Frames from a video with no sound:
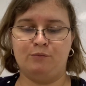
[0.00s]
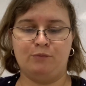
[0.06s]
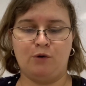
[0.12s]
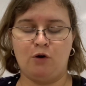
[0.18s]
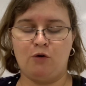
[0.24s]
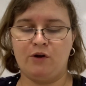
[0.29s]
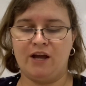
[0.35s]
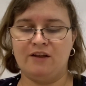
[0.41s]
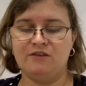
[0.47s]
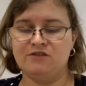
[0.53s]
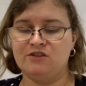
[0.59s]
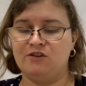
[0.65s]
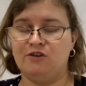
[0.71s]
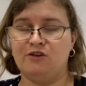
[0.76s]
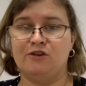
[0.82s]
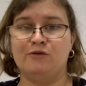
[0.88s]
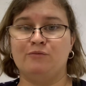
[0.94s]

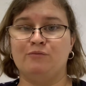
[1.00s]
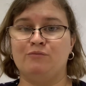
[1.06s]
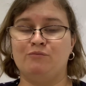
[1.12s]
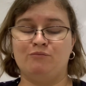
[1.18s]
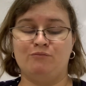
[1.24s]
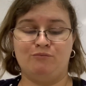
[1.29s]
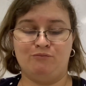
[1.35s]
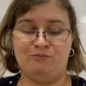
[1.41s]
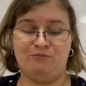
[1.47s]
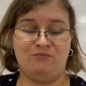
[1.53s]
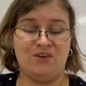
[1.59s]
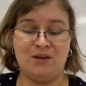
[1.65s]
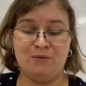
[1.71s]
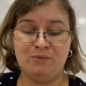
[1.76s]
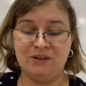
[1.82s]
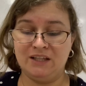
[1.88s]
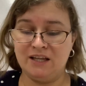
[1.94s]
proconsular,
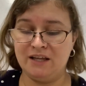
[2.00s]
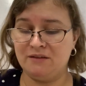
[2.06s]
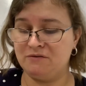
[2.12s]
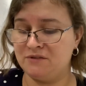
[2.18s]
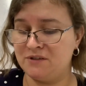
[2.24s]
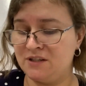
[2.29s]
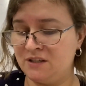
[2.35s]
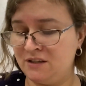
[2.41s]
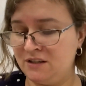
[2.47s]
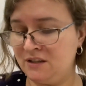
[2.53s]
he believed.